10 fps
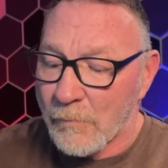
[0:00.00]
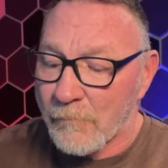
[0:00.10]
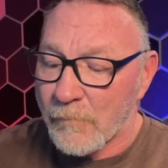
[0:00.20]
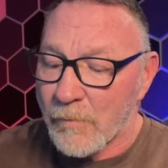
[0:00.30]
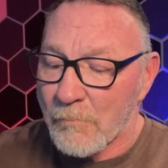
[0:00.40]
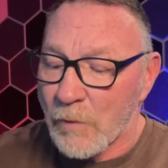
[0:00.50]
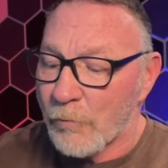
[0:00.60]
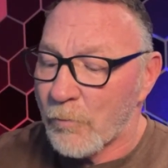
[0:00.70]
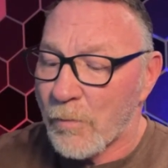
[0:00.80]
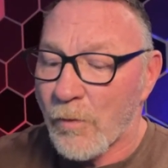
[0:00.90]
for the
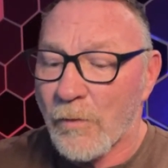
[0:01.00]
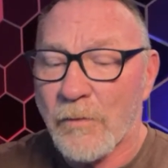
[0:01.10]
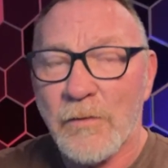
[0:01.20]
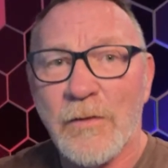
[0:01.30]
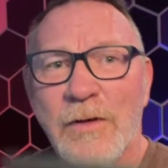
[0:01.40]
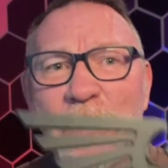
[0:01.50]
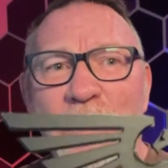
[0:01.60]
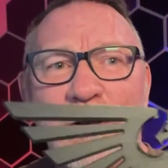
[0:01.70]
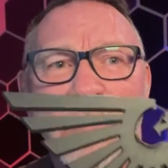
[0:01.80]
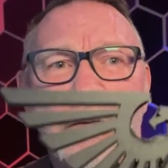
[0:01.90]
most part,
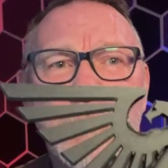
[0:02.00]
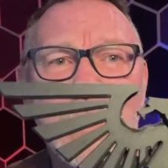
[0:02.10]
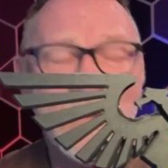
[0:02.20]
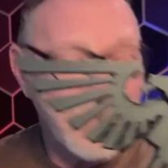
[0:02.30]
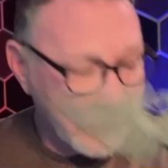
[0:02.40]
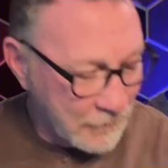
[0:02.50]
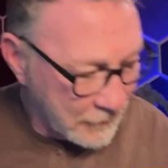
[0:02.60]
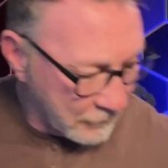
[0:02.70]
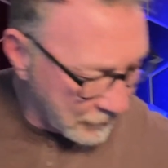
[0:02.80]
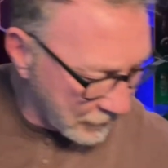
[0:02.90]
we've got another
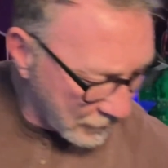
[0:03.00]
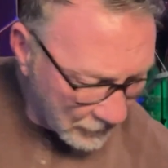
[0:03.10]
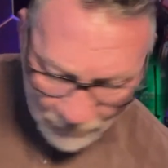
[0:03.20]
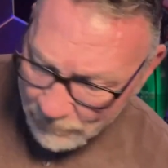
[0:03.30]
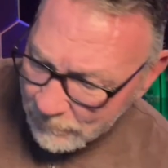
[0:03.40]
clean one there.